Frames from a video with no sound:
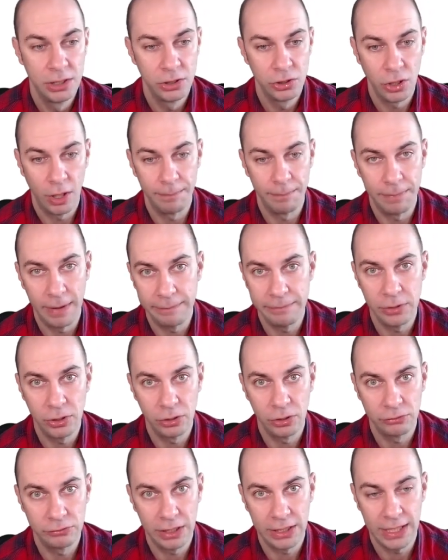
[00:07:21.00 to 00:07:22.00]
top up
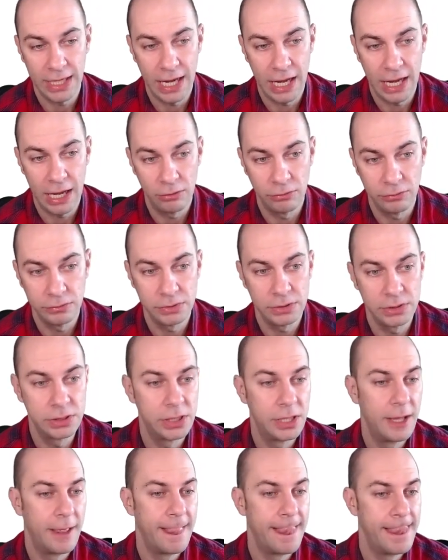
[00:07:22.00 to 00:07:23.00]
your account
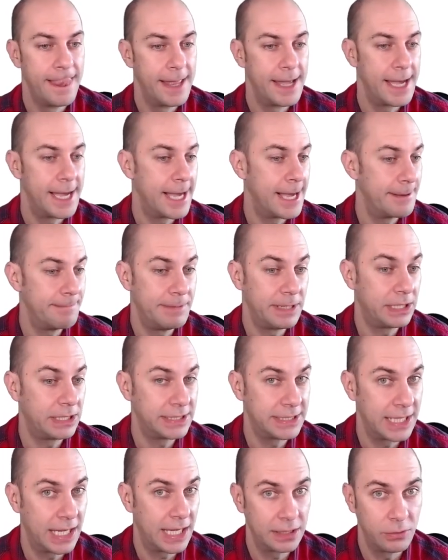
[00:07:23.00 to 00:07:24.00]

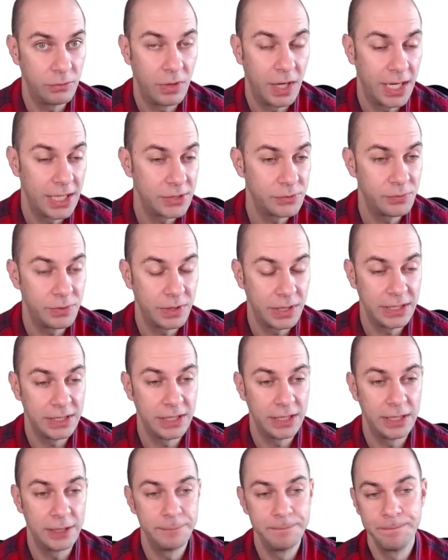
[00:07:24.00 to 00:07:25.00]
because otherwise we're
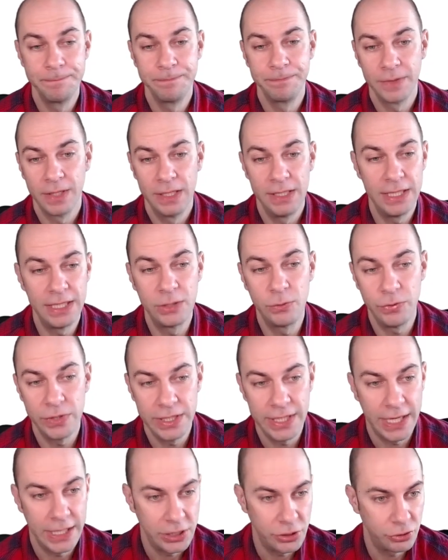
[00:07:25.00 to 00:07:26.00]
gonna
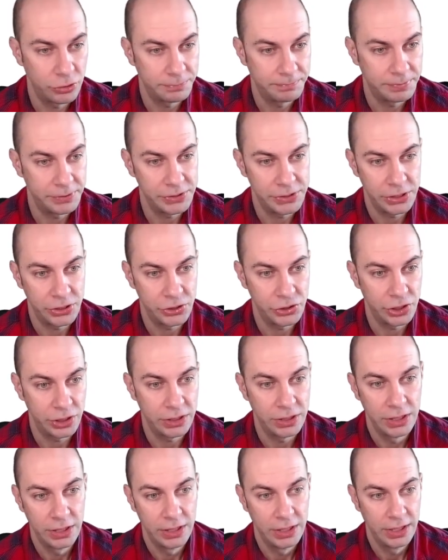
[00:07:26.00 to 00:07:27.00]
liquidate your position.
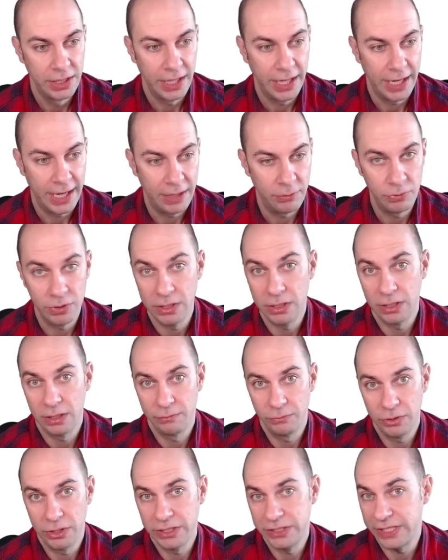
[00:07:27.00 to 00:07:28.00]
And
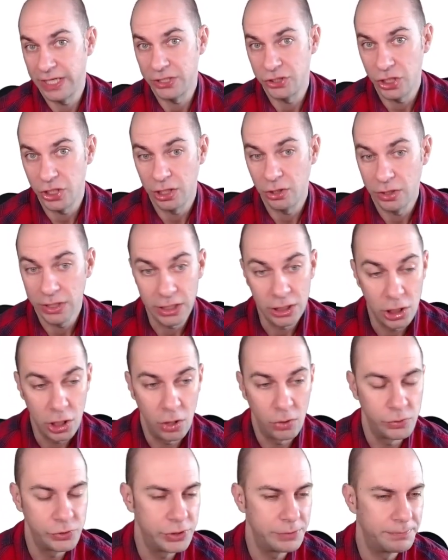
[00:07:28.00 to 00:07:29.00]
we're essentially going to
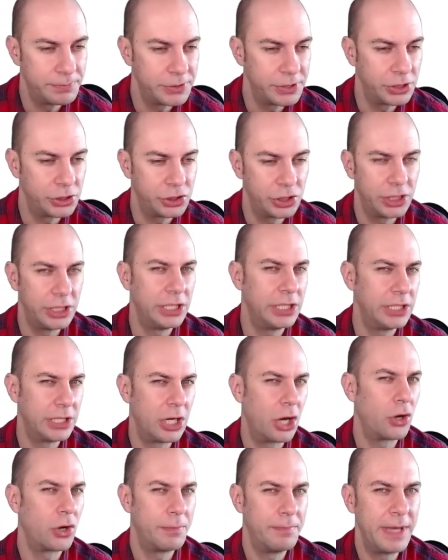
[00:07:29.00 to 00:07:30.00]
close your position, and you're
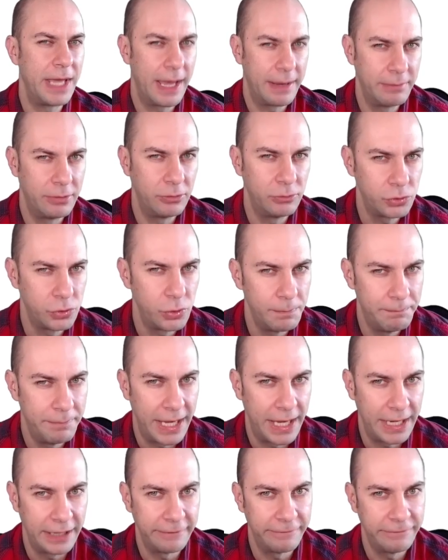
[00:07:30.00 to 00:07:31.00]
not going to be able to
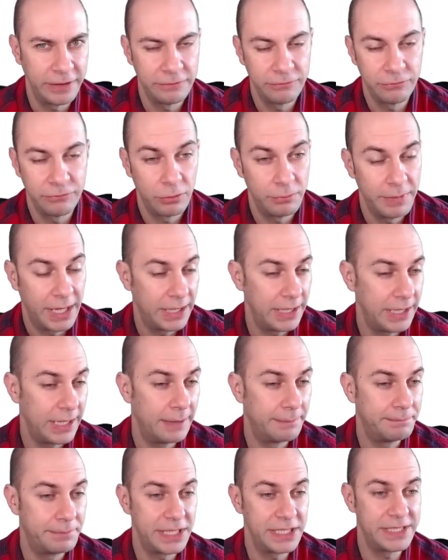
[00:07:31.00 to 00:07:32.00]
benefit from any
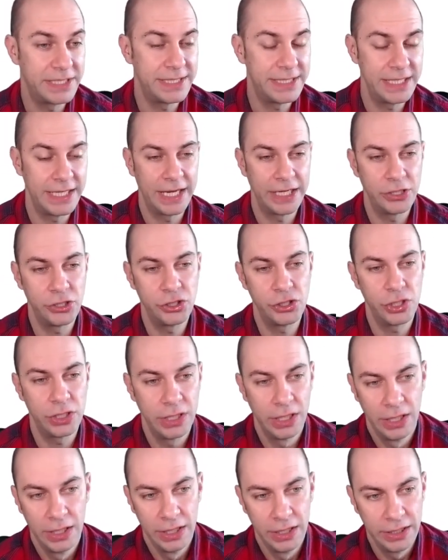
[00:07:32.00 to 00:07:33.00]
appreciation
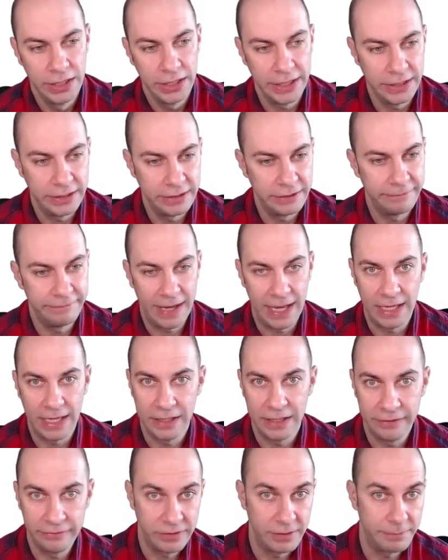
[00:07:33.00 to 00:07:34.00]
in the
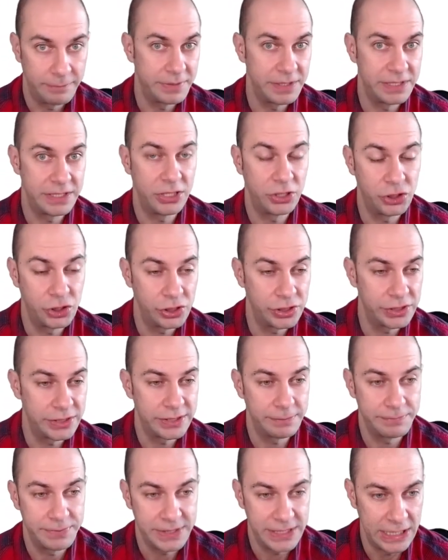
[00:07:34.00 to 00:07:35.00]
value of the position
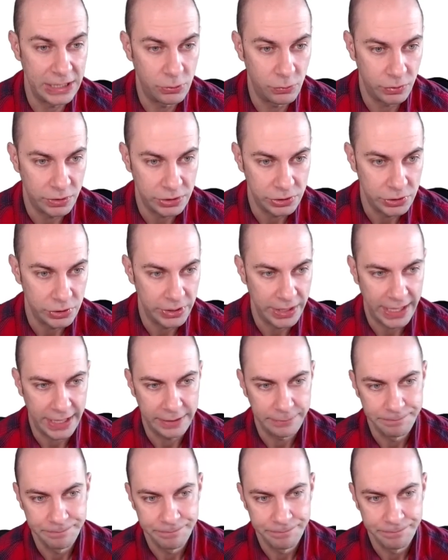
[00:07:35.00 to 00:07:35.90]
subsequent to that.